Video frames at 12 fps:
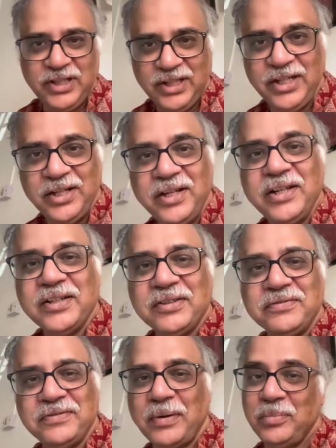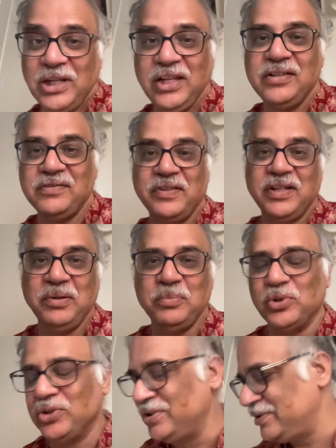In India, family is very
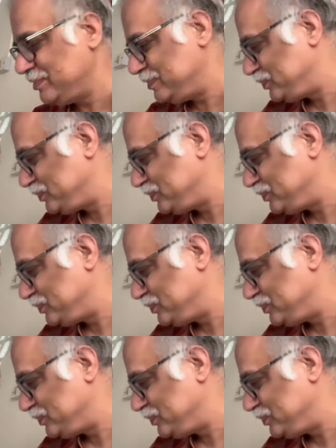important.